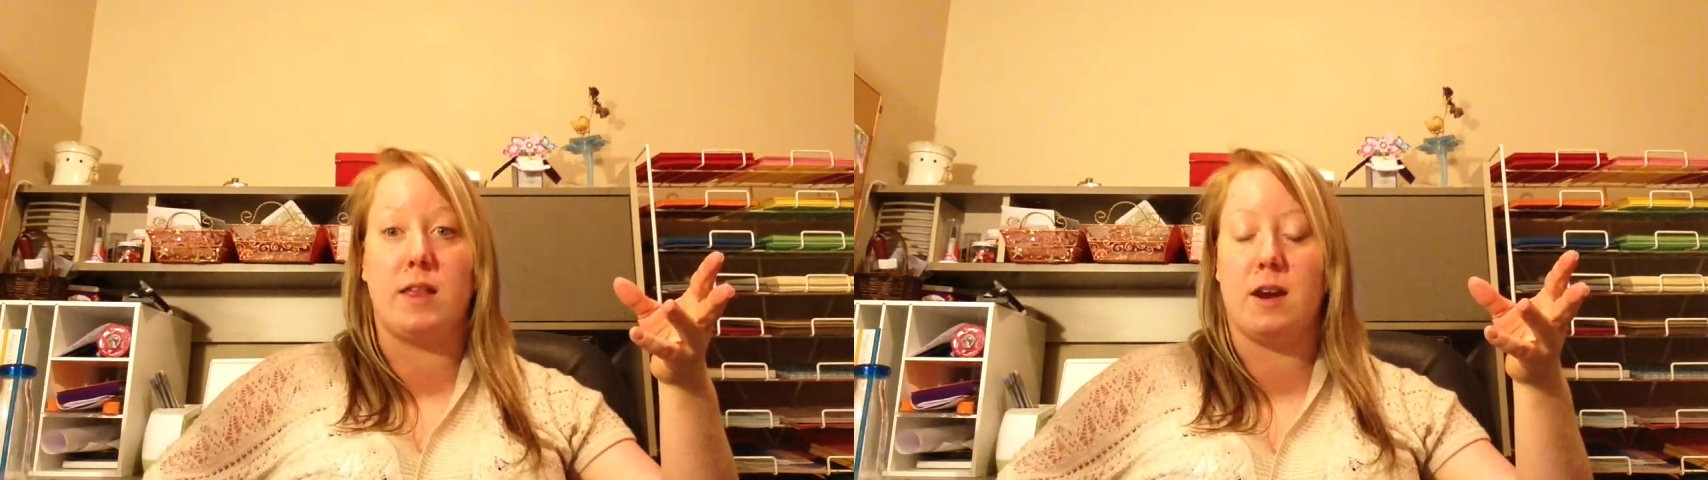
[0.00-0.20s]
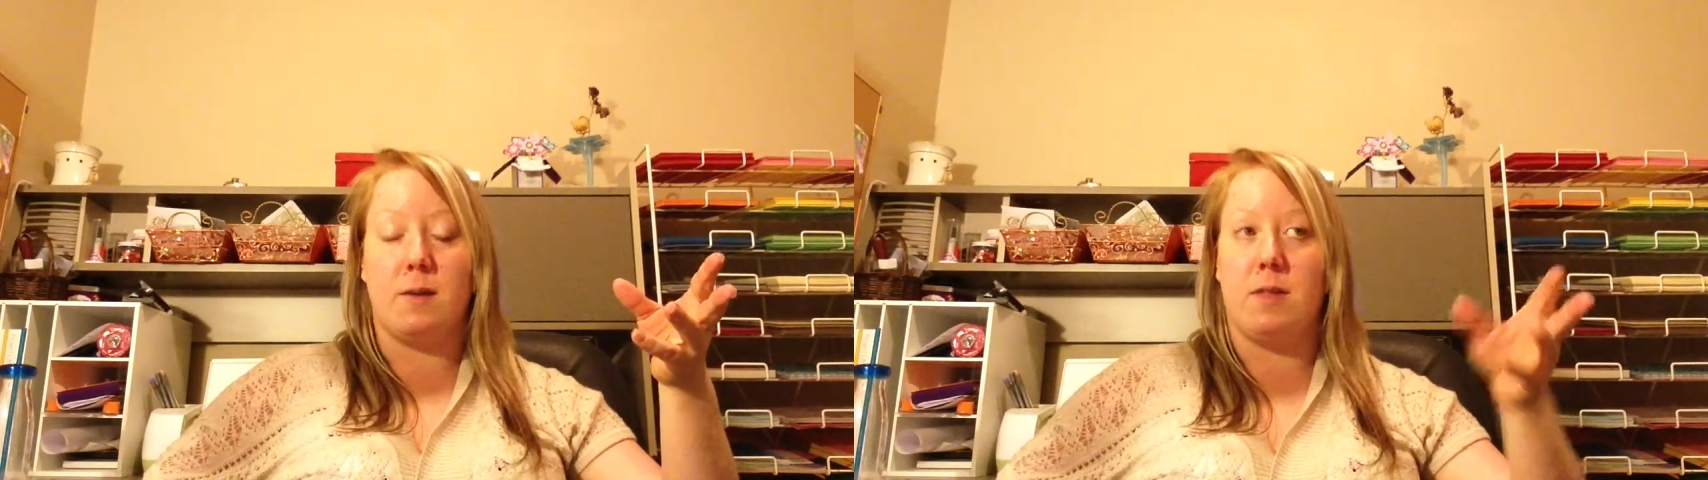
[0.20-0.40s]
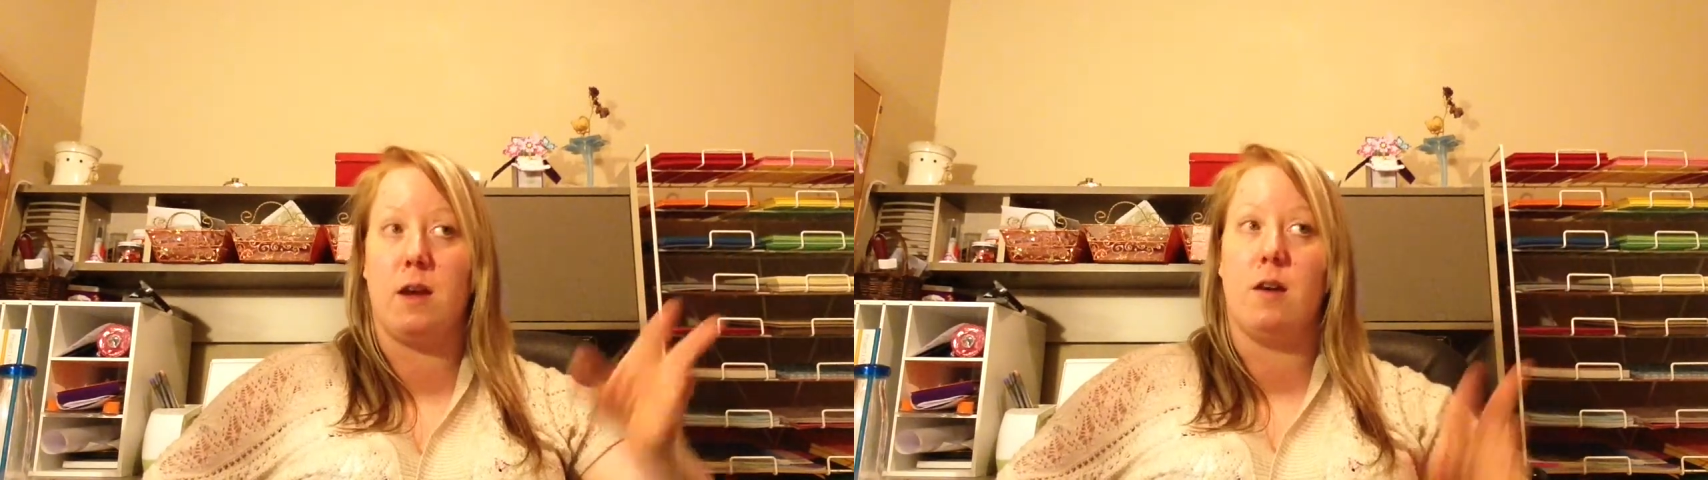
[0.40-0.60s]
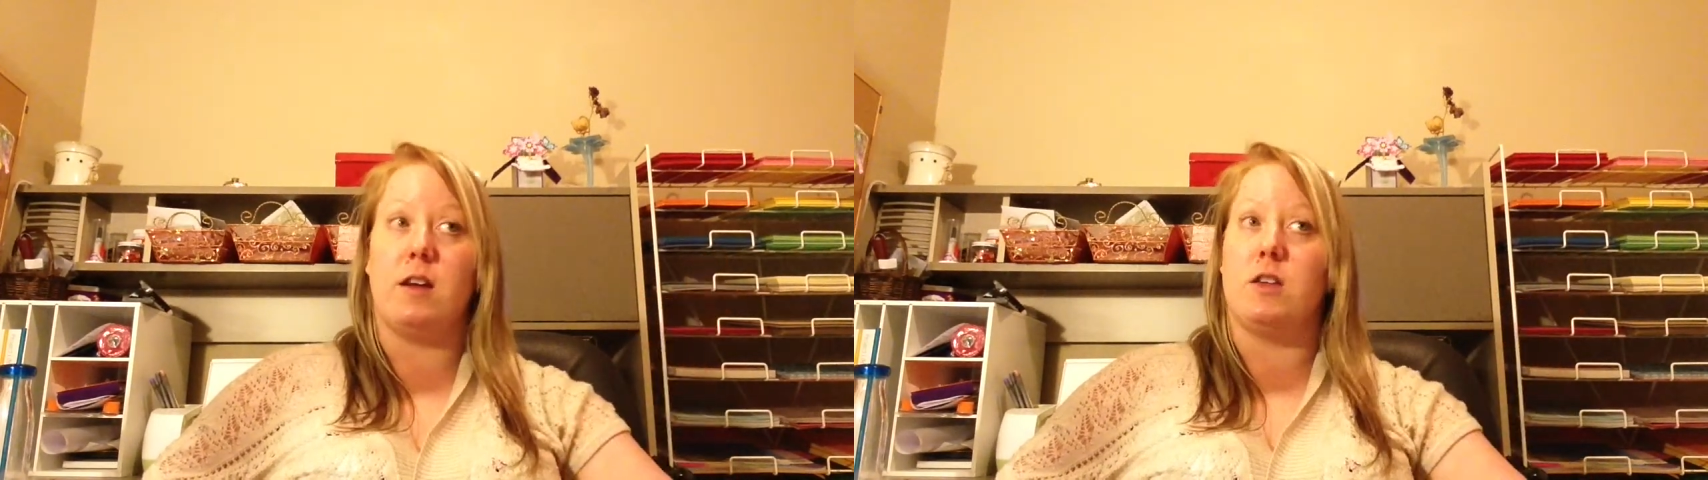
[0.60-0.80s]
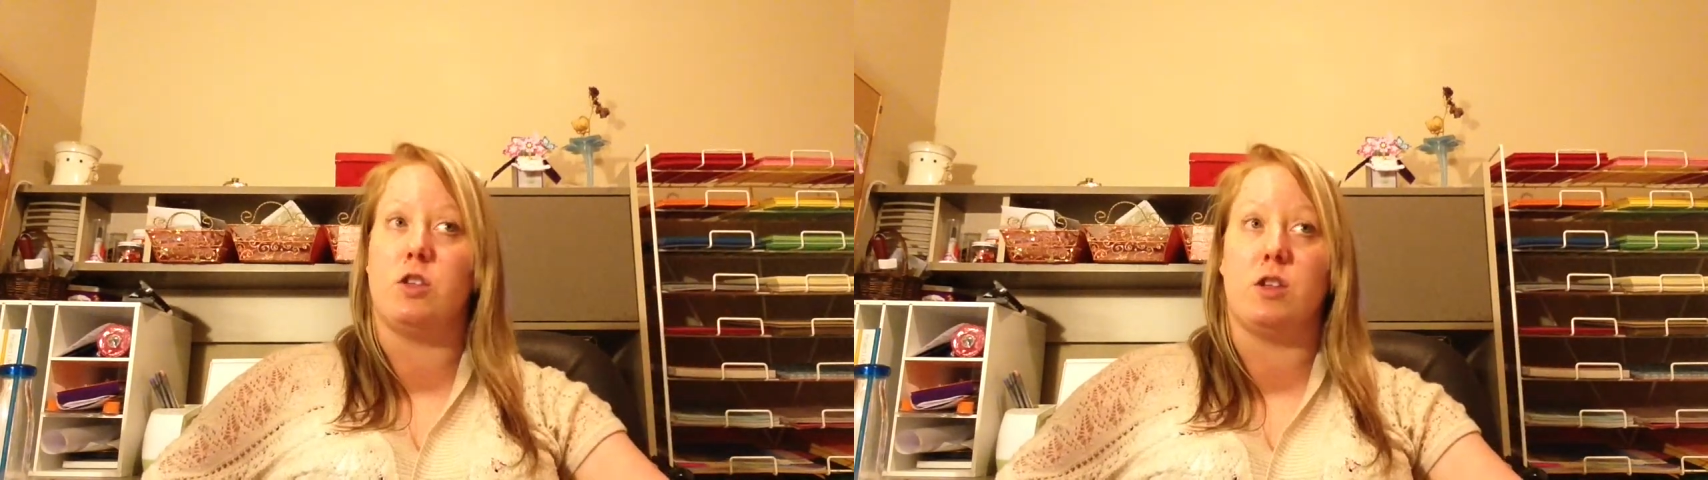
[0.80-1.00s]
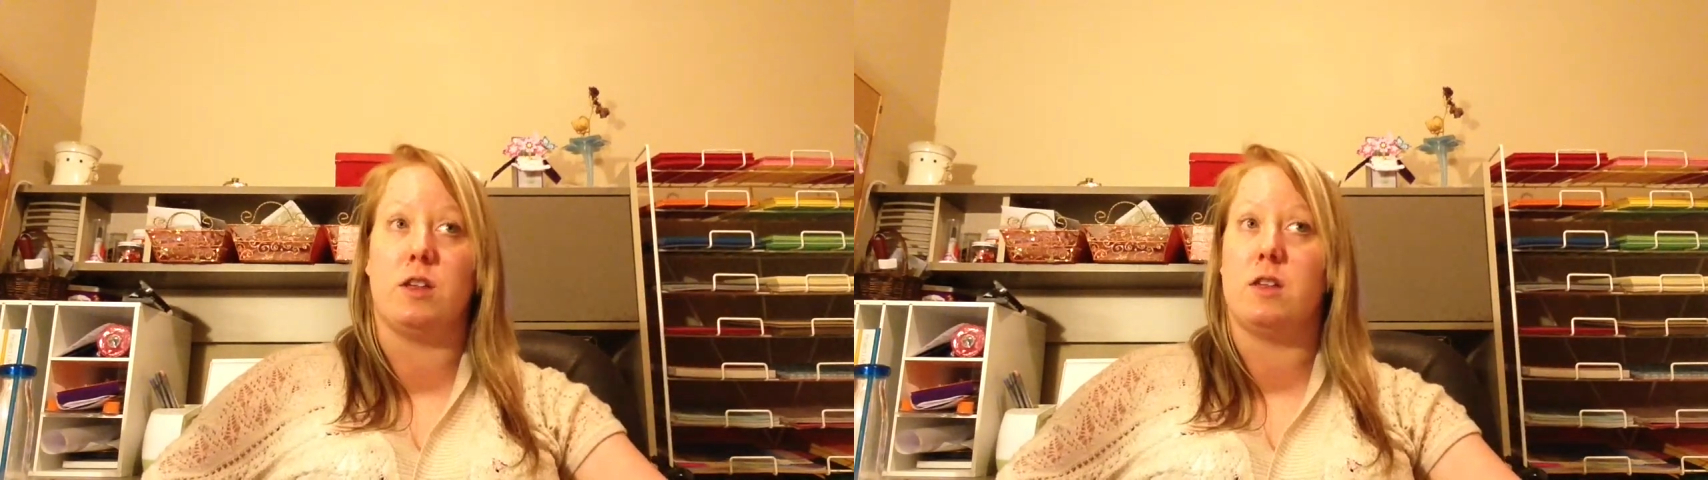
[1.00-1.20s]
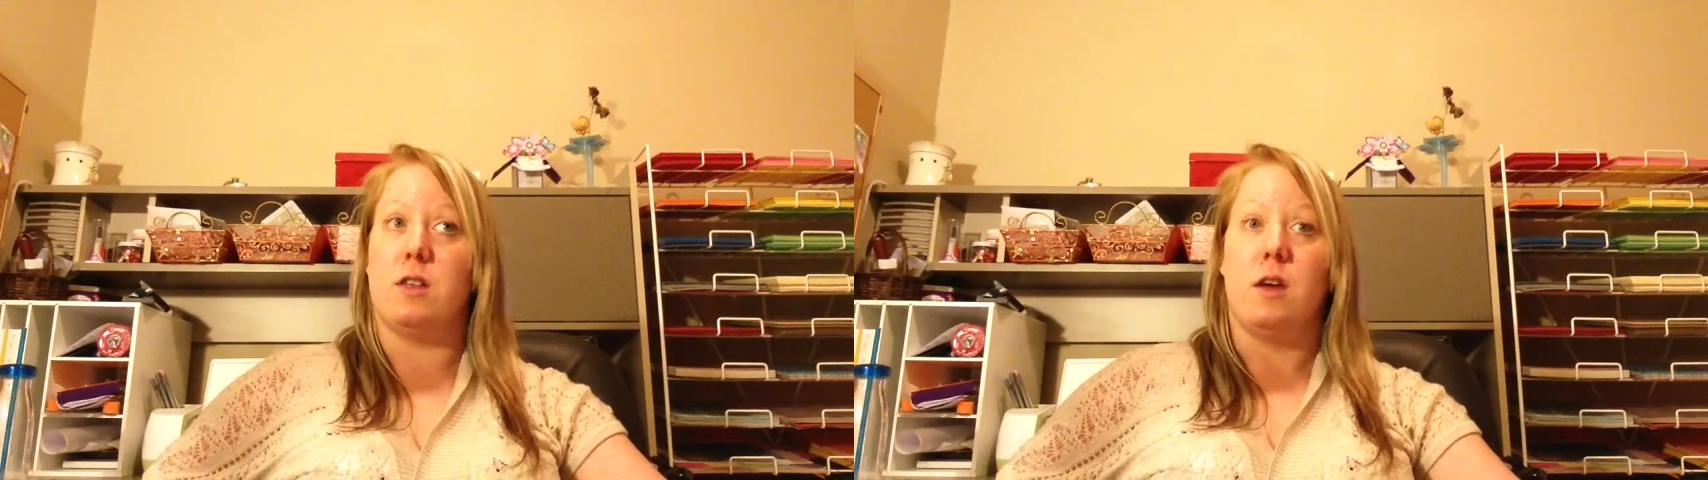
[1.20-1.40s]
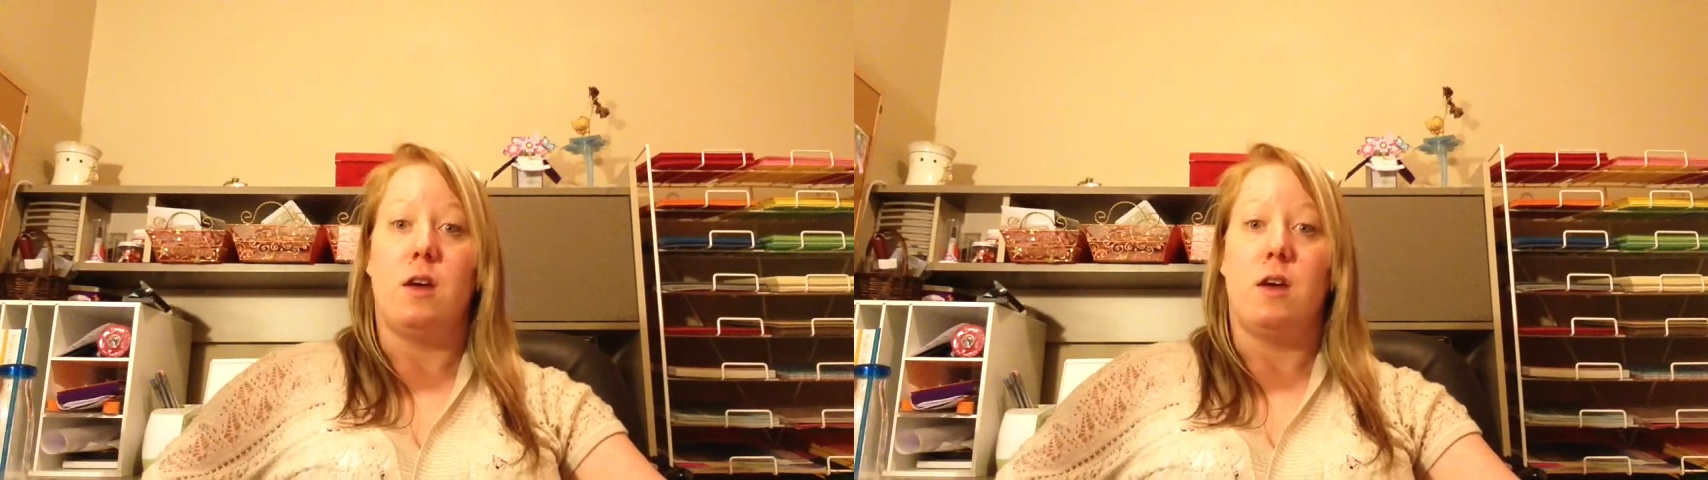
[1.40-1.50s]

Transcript: that I'm there. It's just